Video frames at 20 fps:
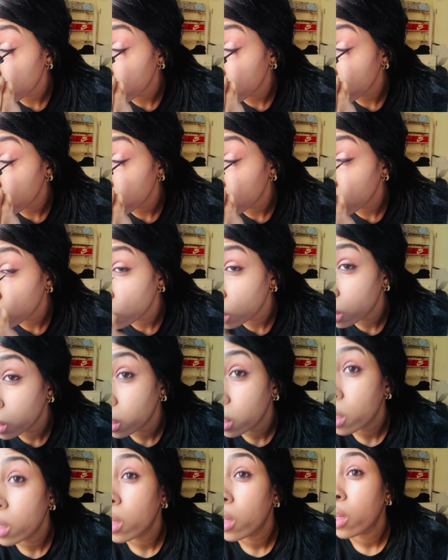
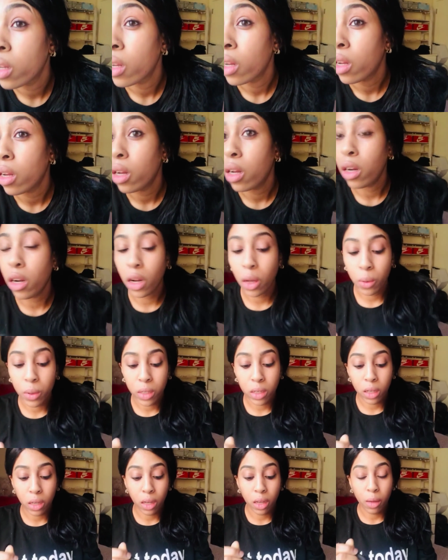the lower
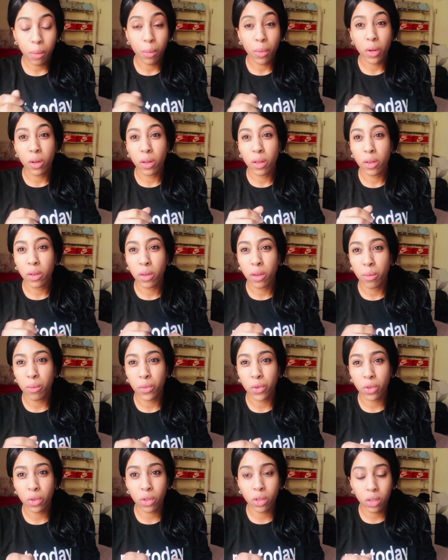tip I'm
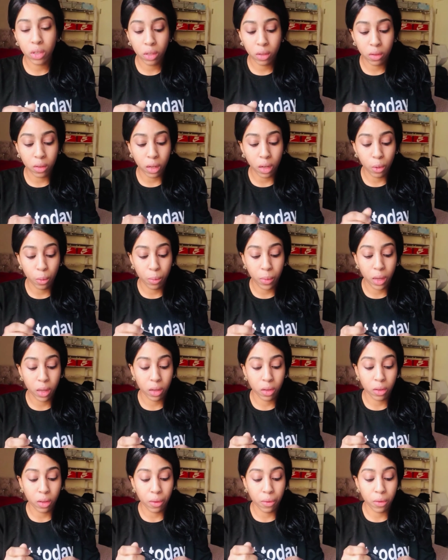just going to use a little bit
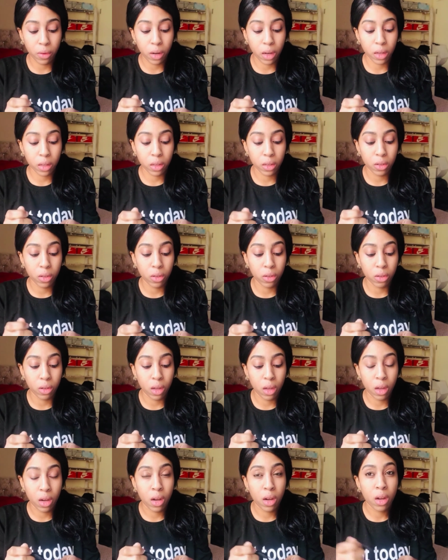because I feel like this is
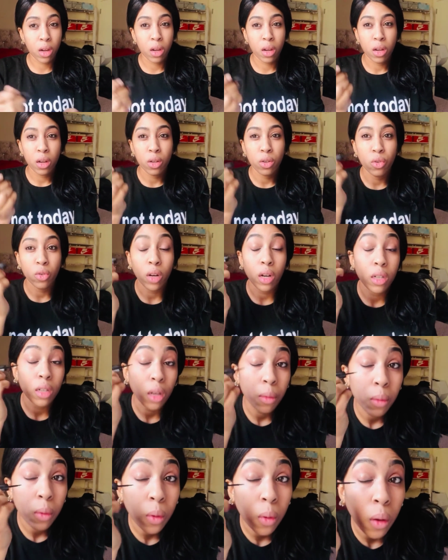dried up
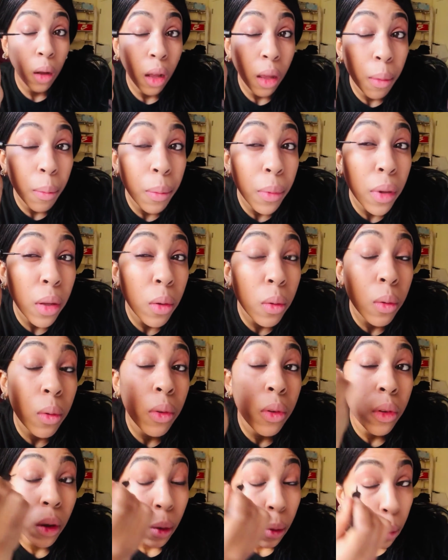quite a bit
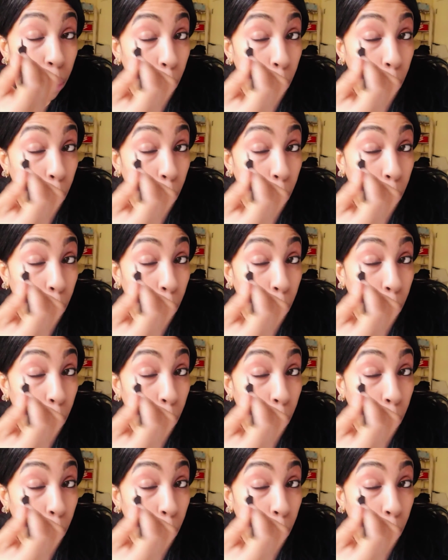also